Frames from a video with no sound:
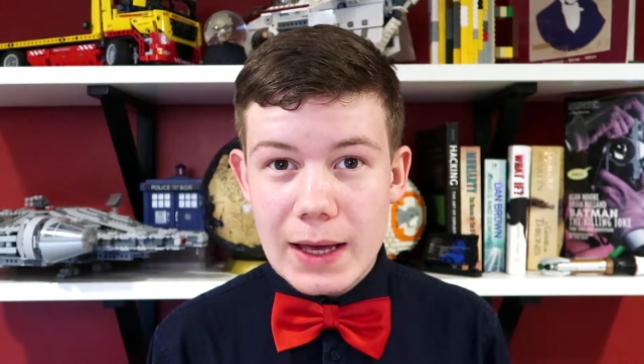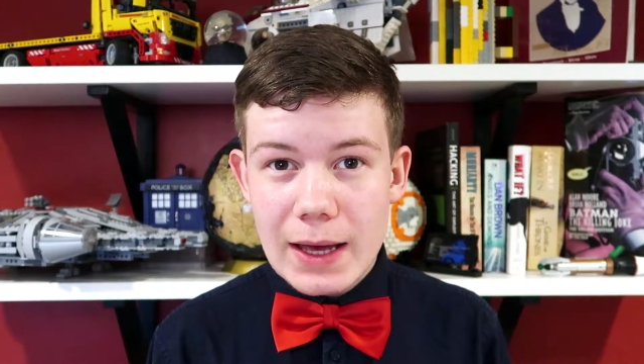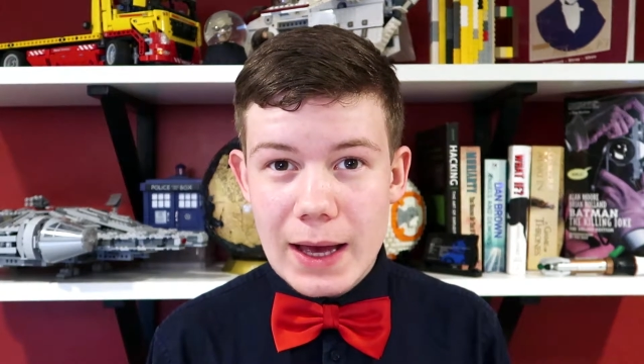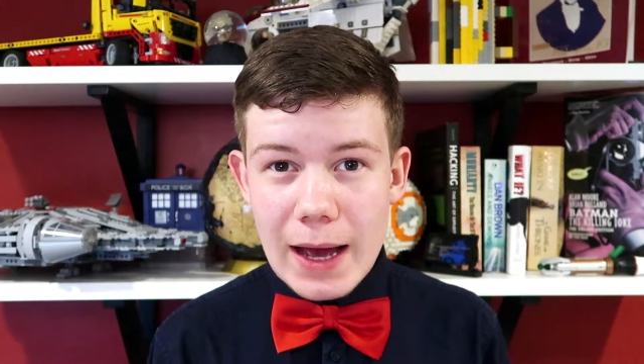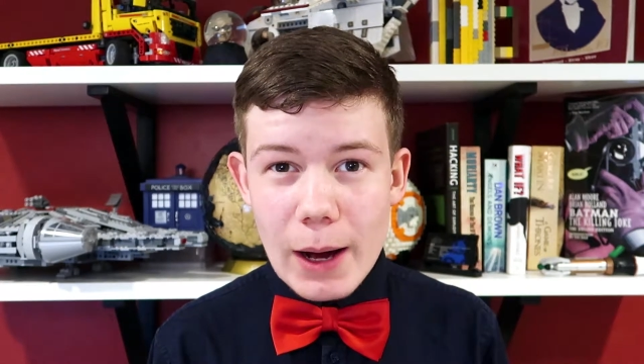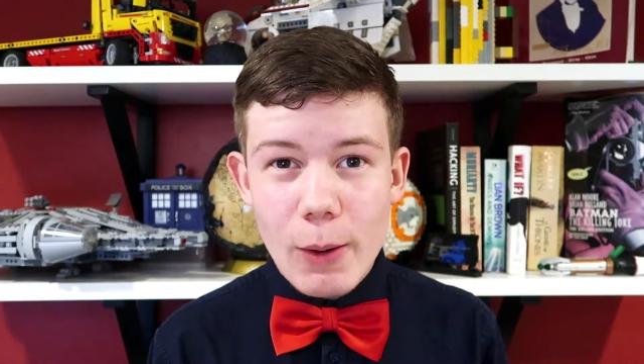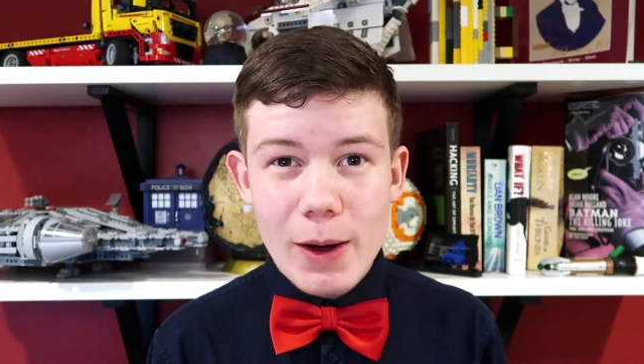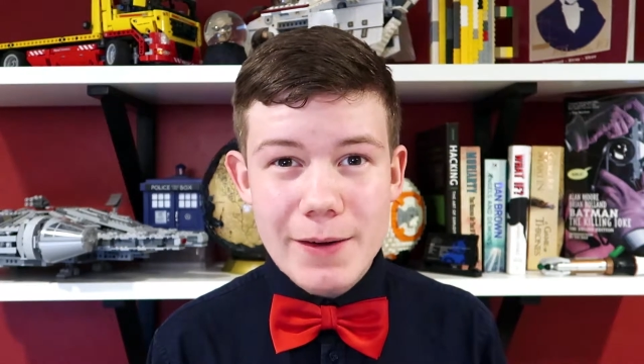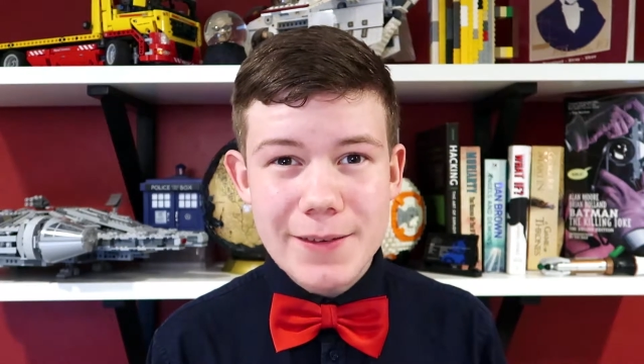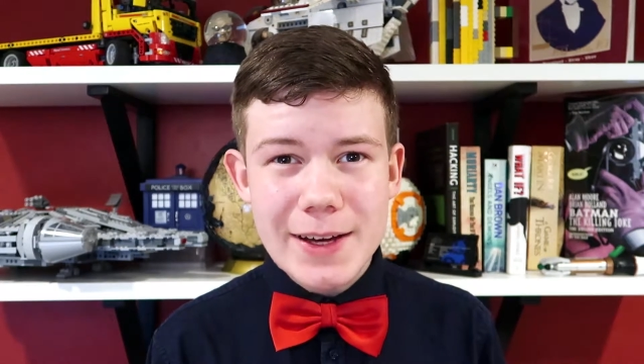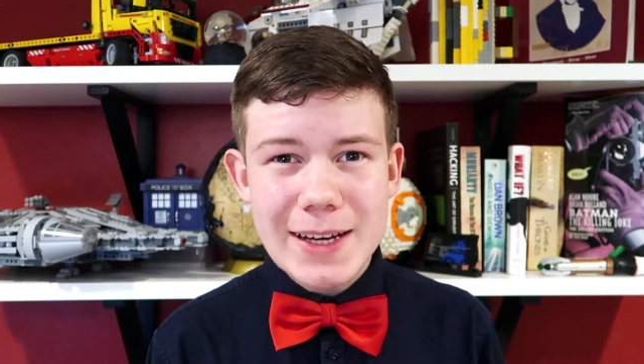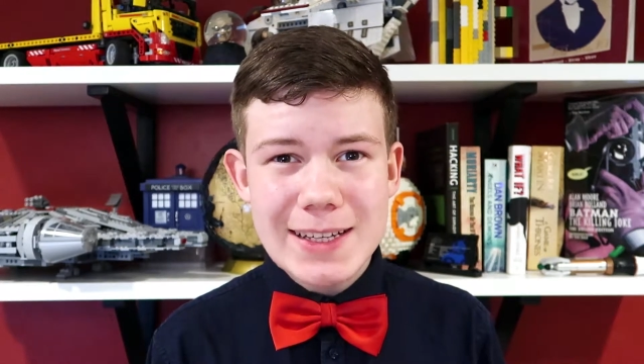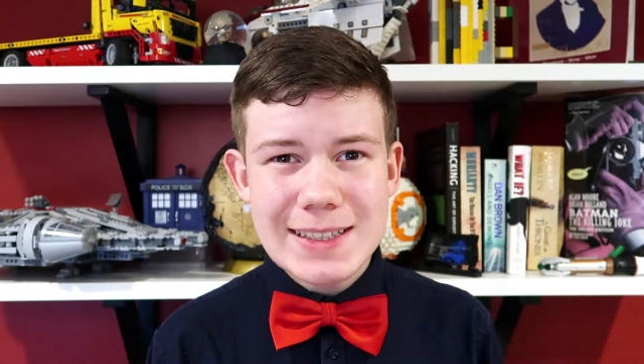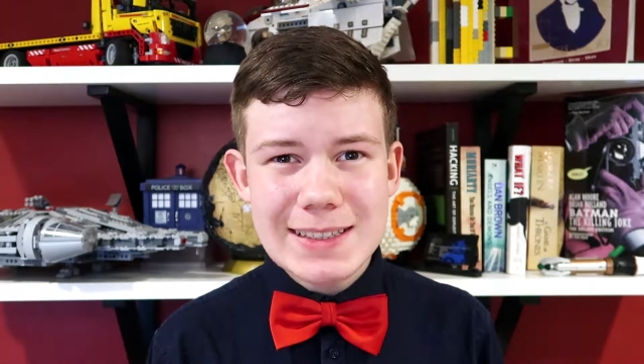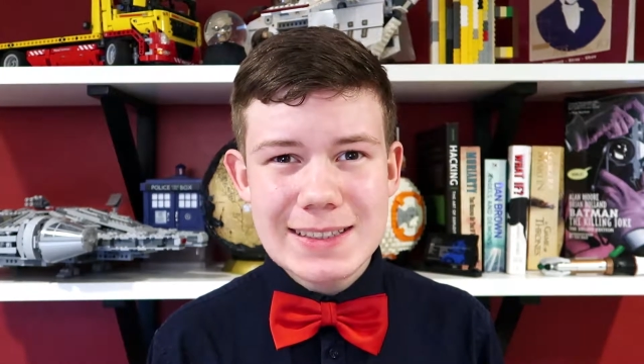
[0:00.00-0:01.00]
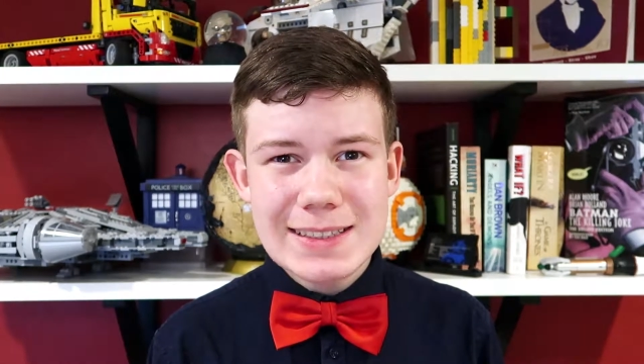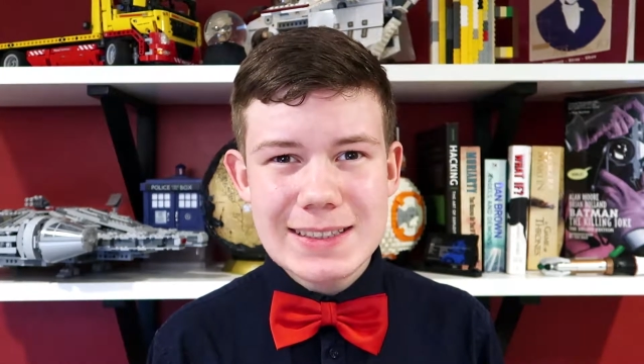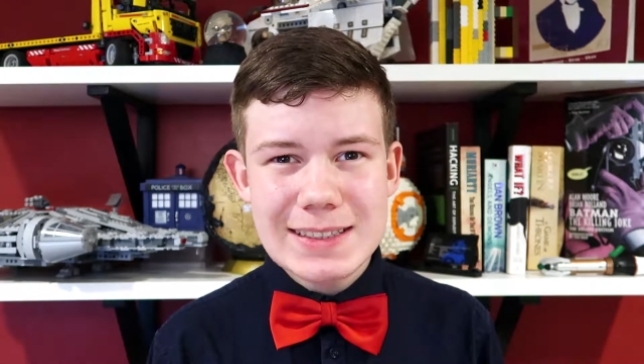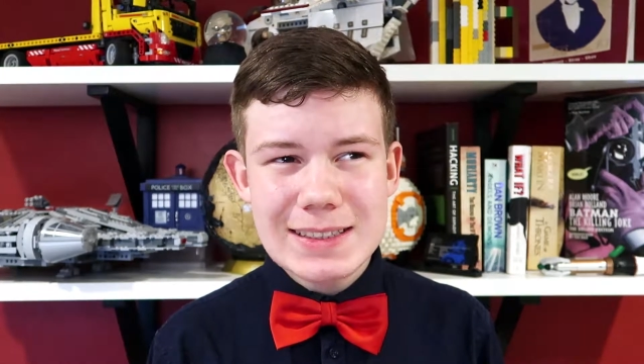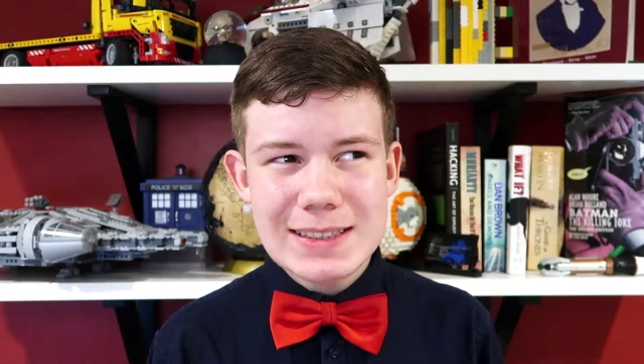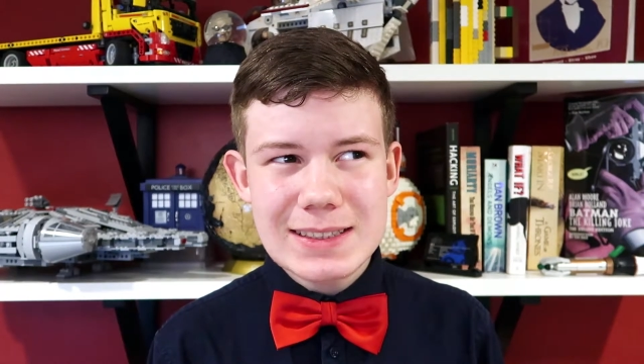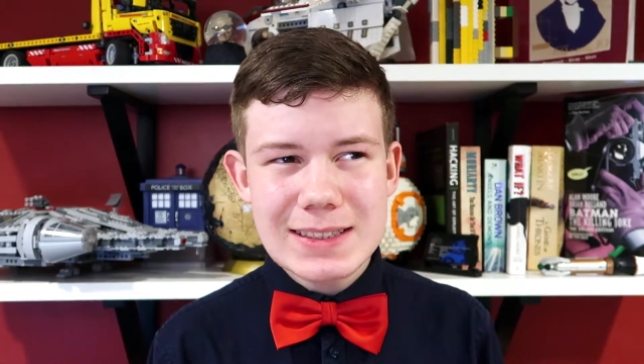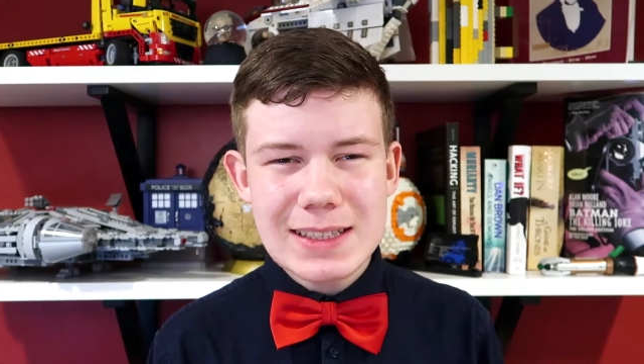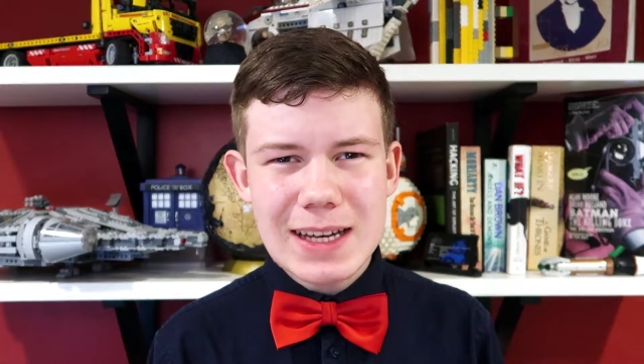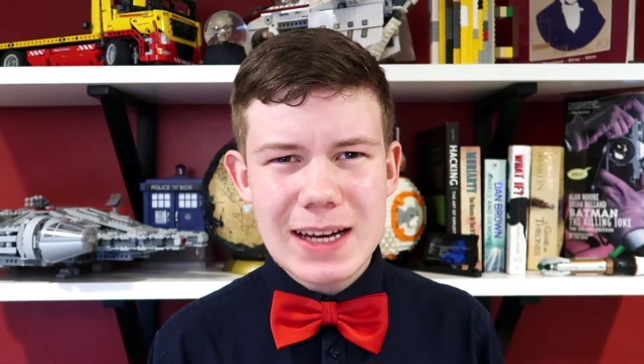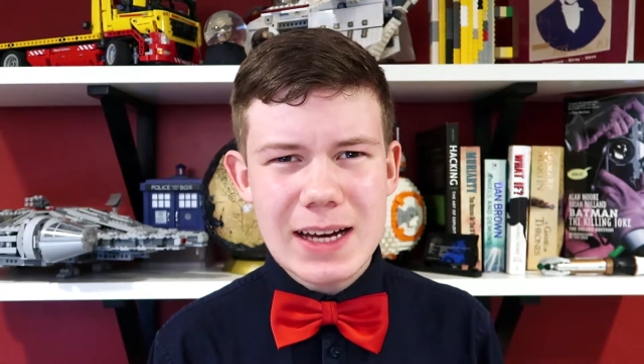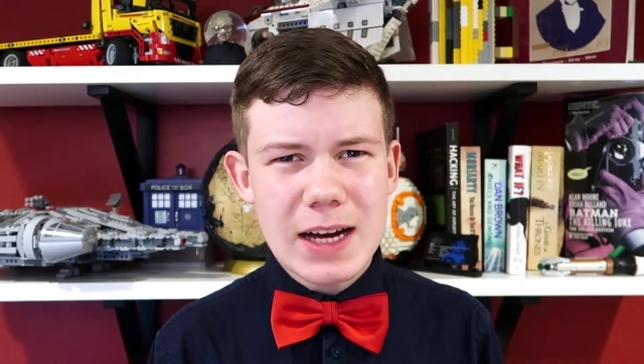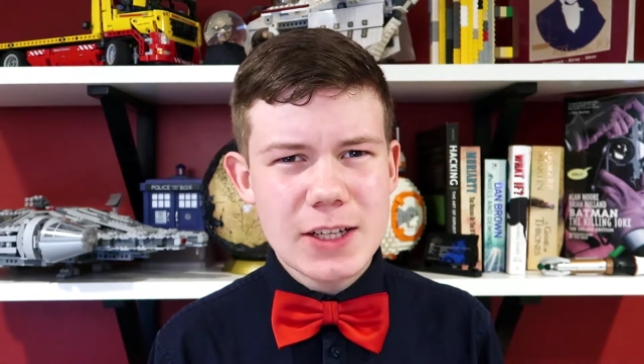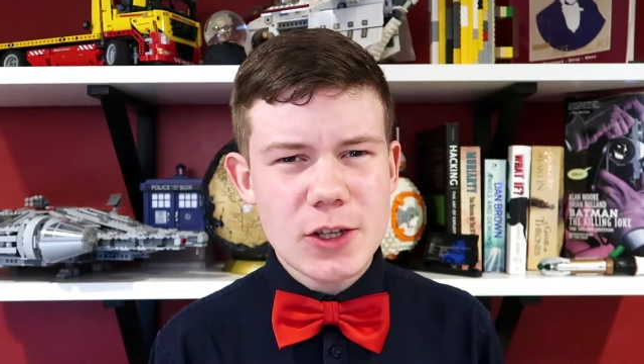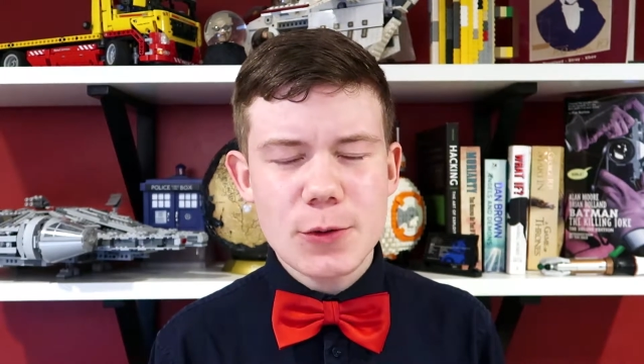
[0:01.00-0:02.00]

However, I